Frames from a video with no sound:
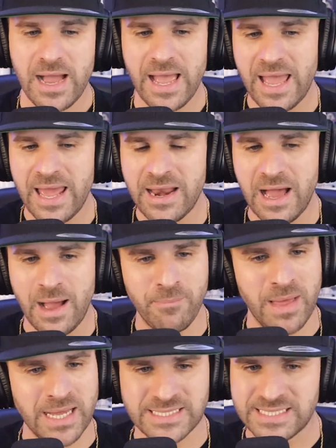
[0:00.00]
And
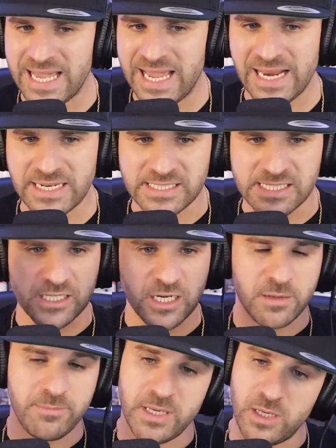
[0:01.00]
I'm not saying this is
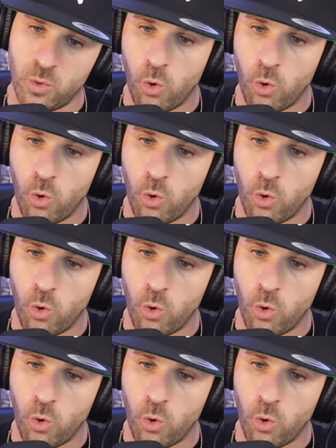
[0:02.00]
going to be,